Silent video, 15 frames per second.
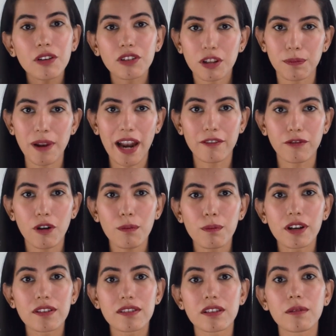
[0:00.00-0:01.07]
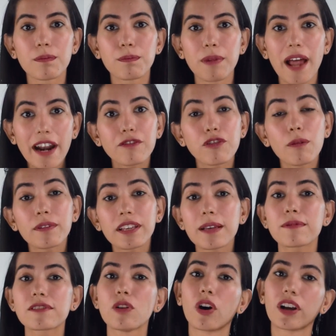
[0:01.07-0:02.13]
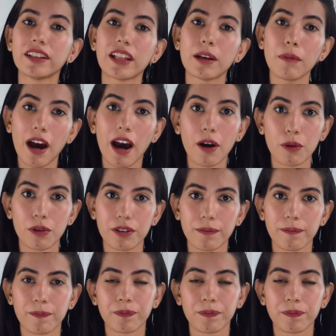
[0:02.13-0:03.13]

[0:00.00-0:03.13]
on the platform because the platform keeps logging them out.